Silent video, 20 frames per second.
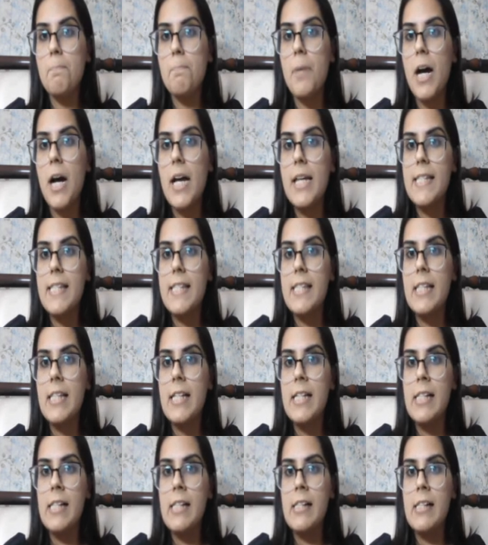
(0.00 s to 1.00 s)

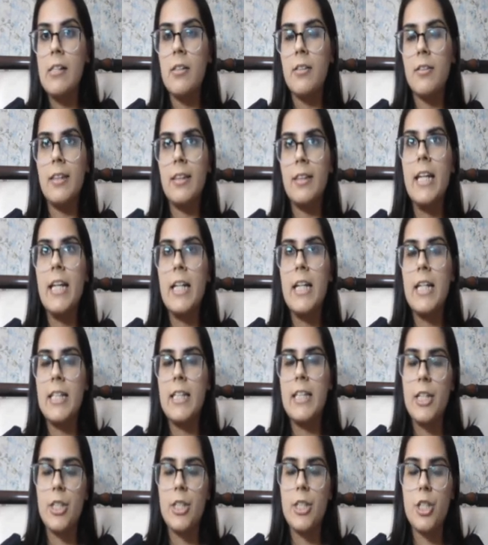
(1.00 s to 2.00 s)
personal thing
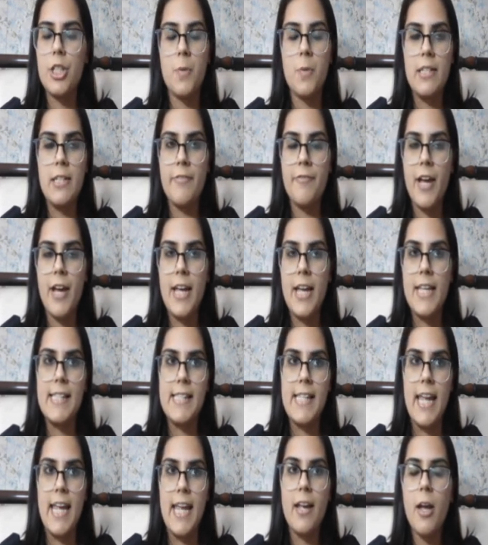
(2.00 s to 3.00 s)
attached to it, if I
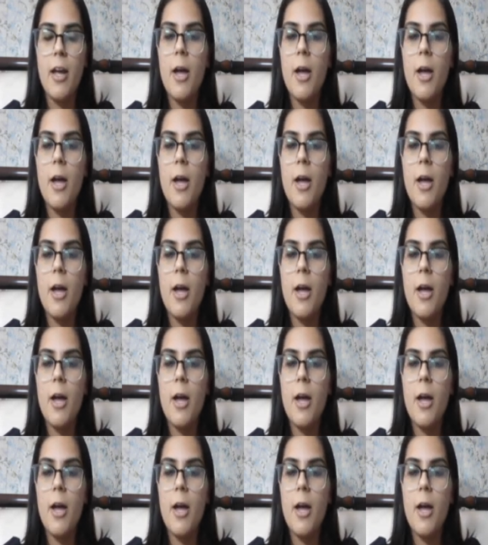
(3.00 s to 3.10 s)
say.